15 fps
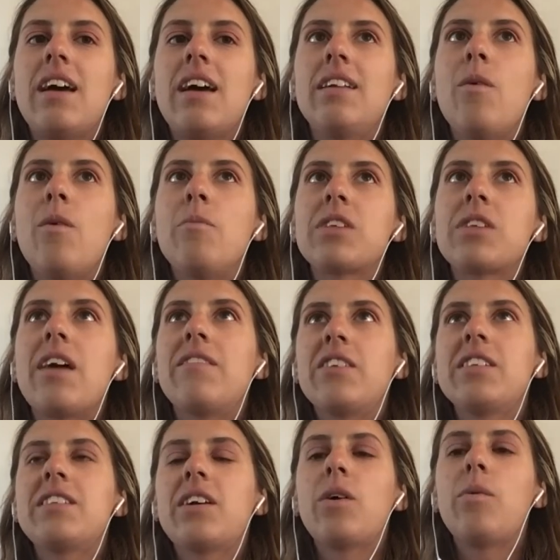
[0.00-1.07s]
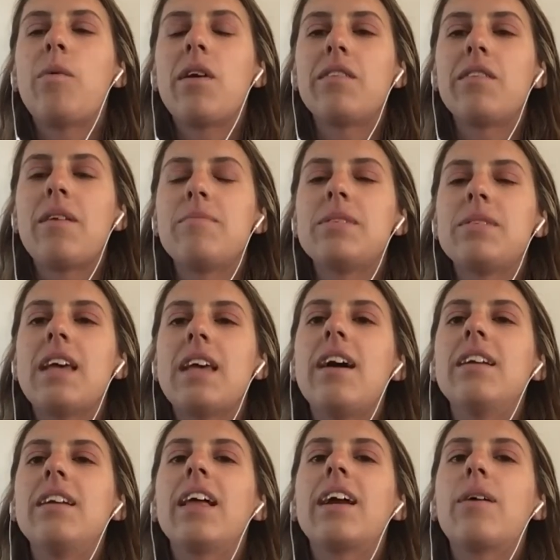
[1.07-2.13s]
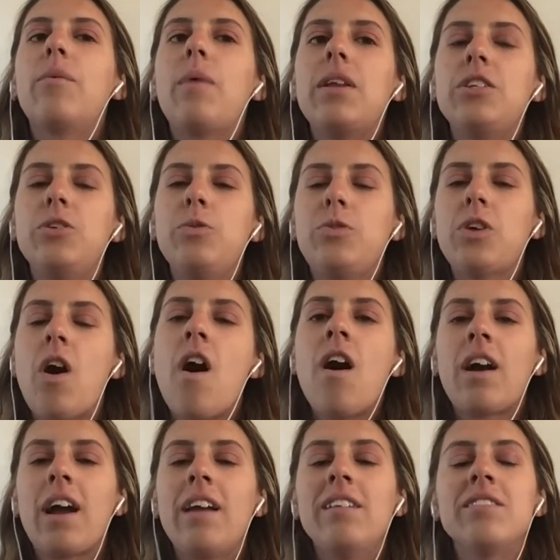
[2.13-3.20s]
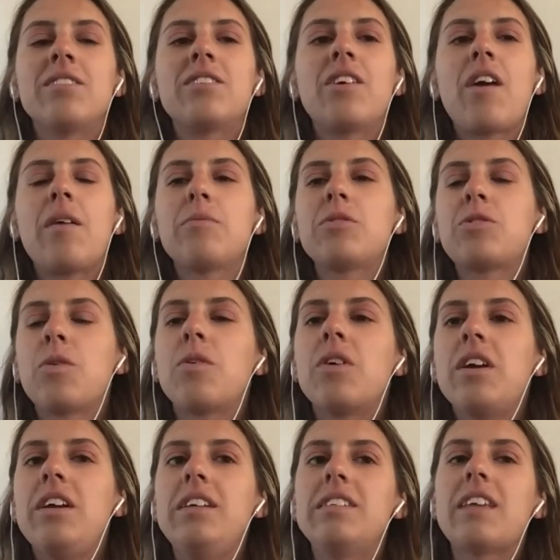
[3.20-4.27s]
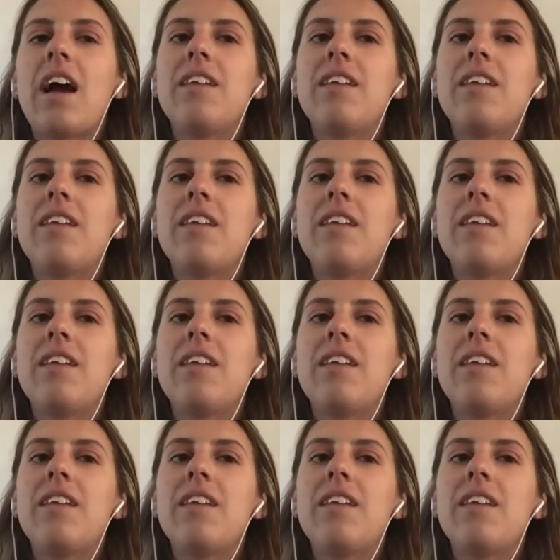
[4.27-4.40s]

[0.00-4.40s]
And almost every single one of them said, like, when you talk on Instagram stories,